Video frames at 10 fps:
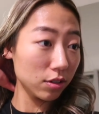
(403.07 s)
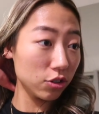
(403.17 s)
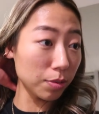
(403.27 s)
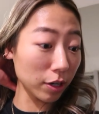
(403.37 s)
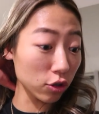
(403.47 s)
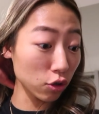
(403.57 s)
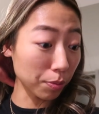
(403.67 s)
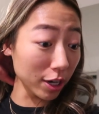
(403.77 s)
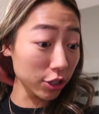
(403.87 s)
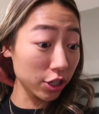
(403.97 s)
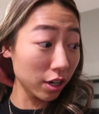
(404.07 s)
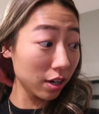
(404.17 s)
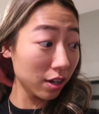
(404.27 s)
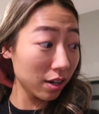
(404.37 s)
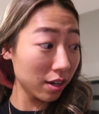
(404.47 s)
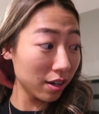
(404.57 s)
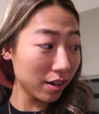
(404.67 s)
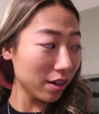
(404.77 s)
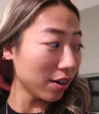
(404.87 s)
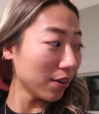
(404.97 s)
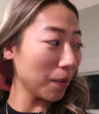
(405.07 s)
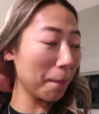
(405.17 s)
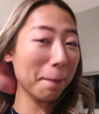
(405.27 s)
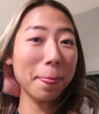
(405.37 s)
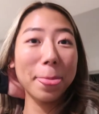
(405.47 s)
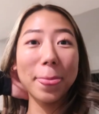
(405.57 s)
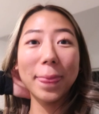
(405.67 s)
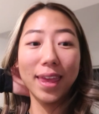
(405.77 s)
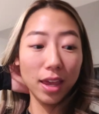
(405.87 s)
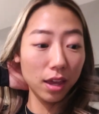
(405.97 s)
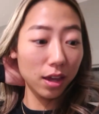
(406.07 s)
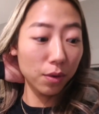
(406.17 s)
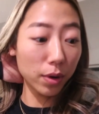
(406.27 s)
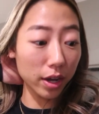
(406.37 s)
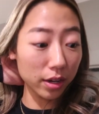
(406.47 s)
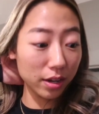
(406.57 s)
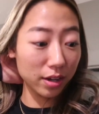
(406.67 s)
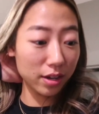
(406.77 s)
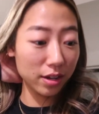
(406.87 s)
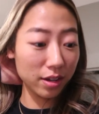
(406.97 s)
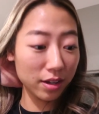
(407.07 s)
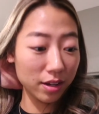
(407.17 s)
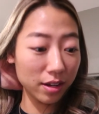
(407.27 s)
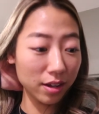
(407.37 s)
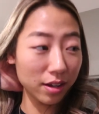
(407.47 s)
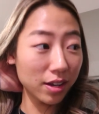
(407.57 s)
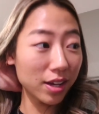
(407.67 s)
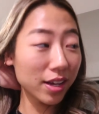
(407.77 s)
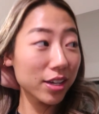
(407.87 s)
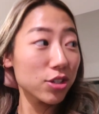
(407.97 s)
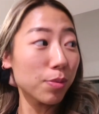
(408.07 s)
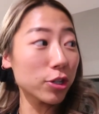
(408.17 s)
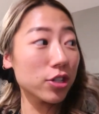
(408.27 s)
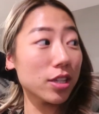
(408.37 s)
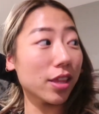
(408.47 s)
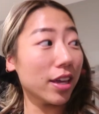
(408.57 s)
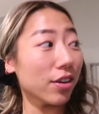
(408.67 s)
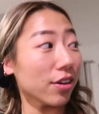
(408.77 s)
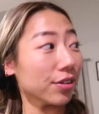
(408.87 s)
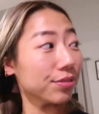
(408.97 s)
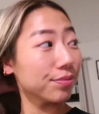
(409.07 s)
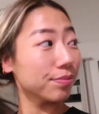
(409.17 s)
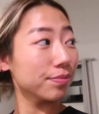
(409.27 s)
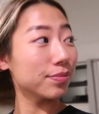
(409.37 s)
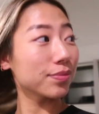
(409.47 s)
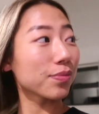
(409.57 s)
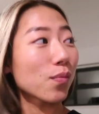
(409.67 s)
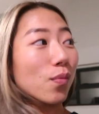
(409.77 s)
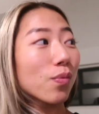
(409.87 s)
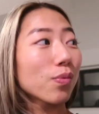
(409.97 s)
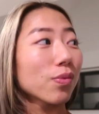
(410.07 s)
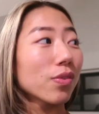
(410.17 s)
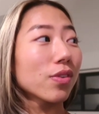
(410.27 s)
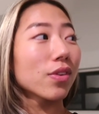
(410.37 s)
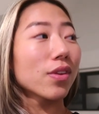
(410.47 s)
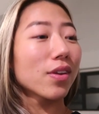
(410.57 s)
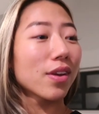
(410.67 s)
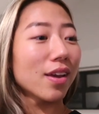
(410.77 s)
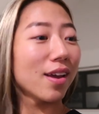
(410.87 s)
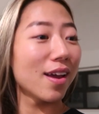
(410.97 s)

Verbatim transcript: Did you try your toothbrush? Oh. What? Did I not? Because you brush your teeth later. I did a back